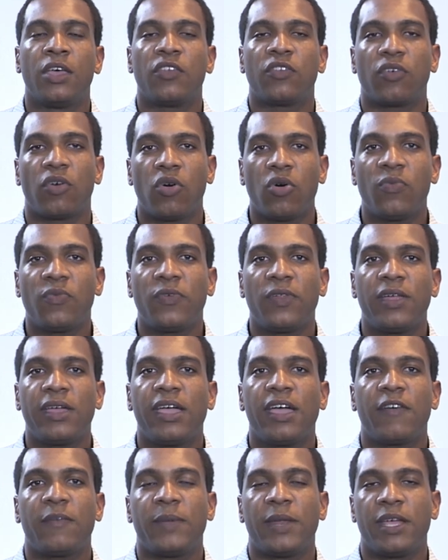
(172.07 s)
So
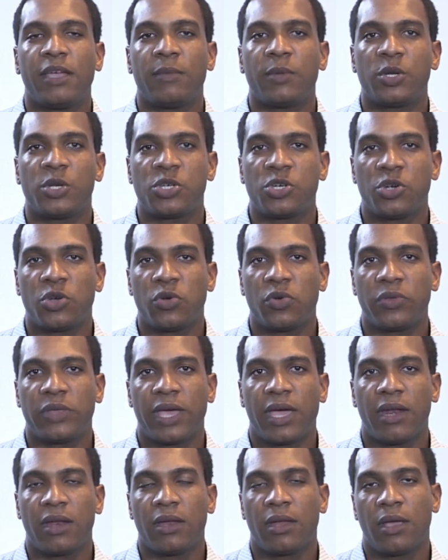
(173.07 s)
hopefully I've been able to show
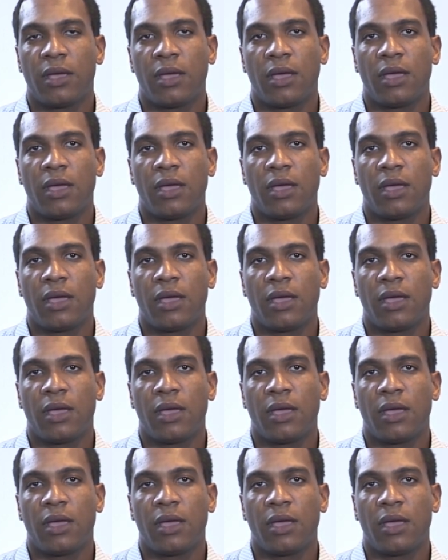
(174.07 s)
that